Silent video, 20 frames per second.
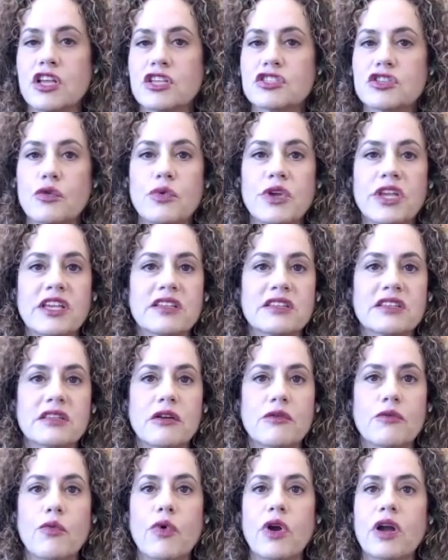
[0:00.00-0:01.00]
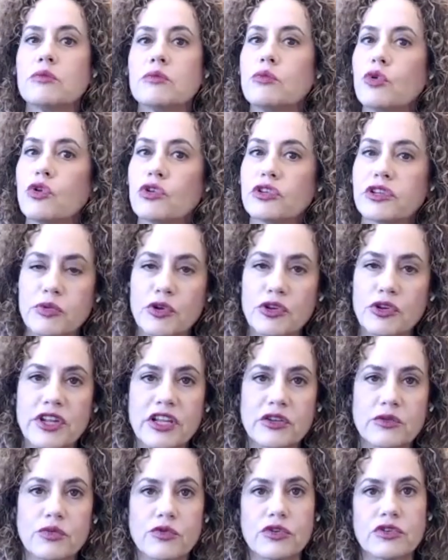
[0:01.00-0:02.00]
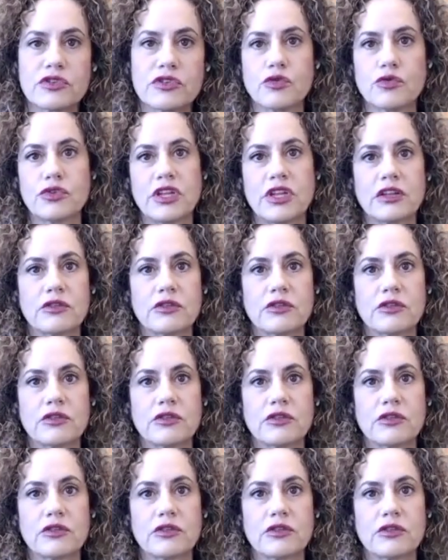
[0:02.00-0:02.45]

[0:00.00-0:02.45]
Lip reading: So we can run multiple networks or